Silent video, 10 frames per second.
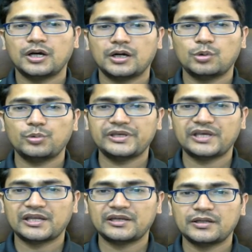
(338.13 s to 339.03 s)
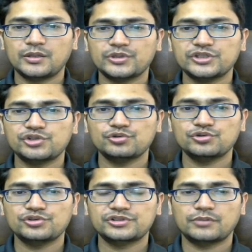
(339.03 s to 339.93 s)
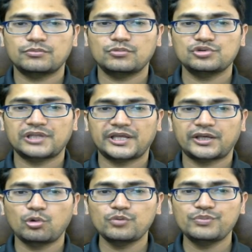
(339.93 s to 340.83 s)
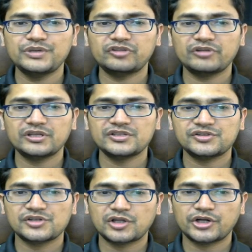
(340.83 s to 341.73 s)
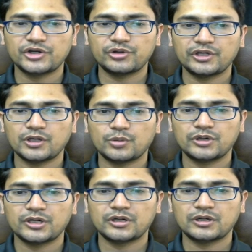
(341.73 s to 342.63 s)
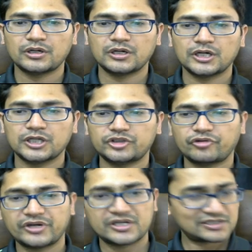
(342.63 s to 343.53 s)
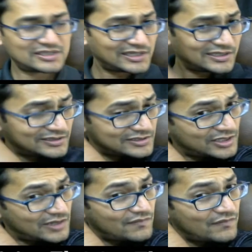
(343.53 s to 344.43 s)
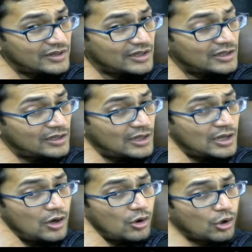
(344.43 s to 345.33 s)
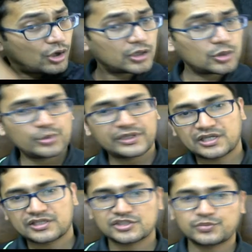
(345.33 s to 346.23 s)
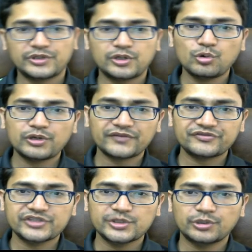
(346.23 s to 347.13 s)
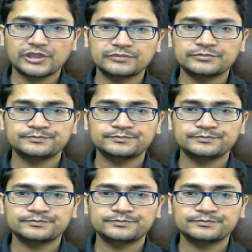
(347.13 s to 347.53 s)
We can even choose some moves like rook b3, still continuing our threats like the same way, or we can just play rook fc1.